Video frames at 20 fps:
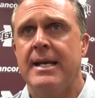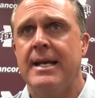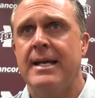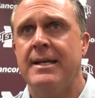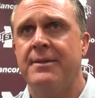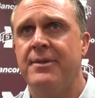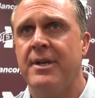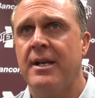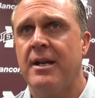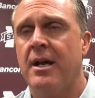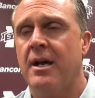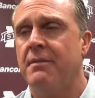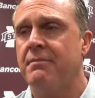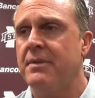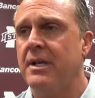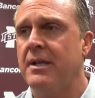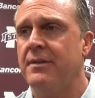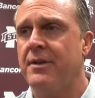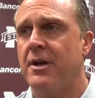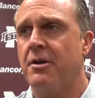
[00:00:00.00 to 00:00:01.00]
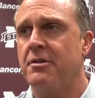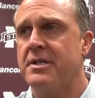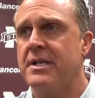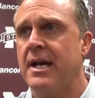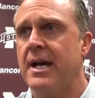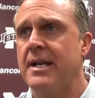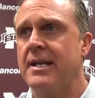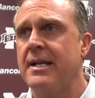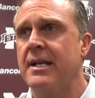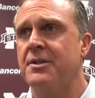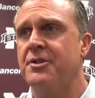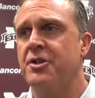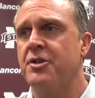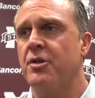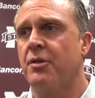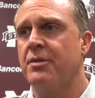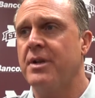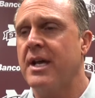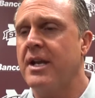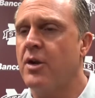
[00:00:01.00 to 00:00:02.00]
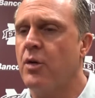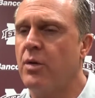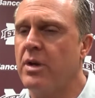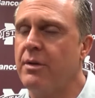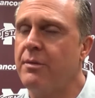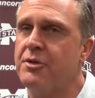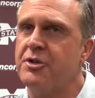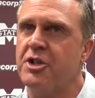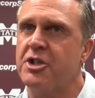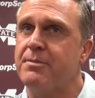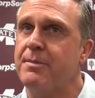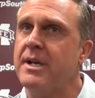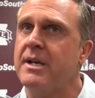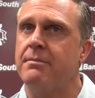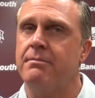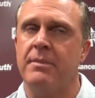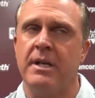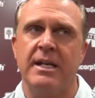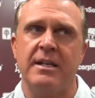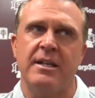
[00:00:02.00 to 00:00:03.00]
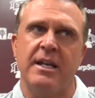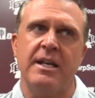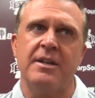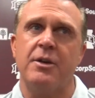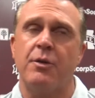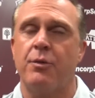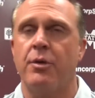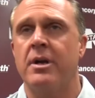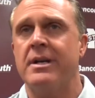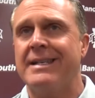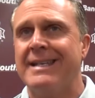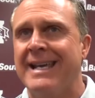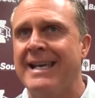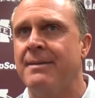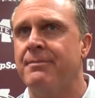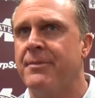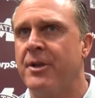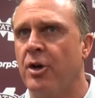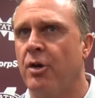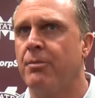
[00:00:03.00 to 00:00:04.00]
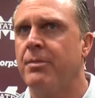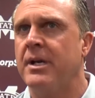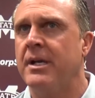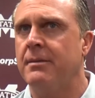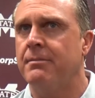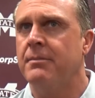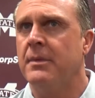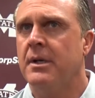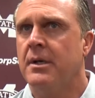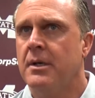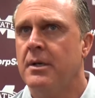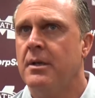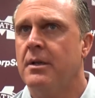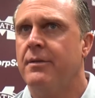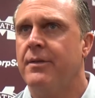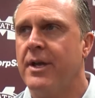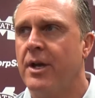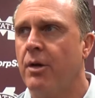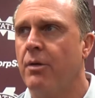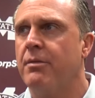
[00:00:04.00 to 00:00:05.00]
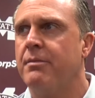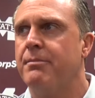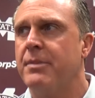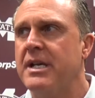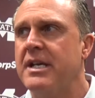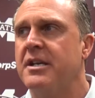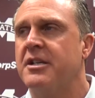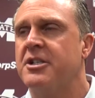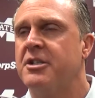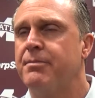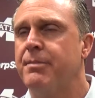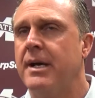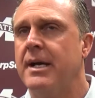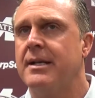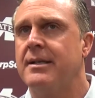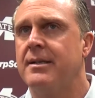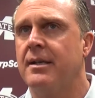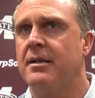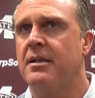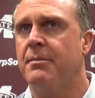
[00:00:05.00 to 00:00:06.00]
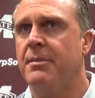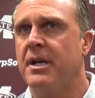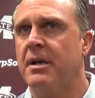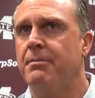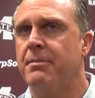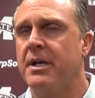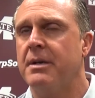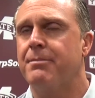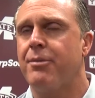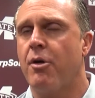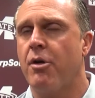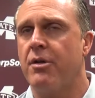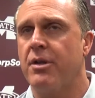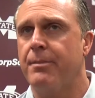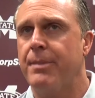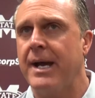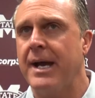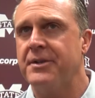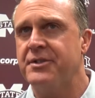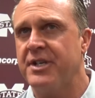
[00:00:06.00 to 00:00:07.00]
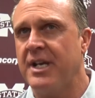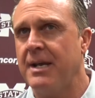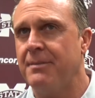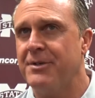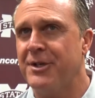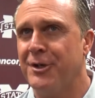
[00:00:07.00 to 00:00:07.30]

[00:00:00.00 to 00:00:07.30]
And then in our tight ends, you know, not only would just be in the run game, they'll be expected to be a big part of the passing game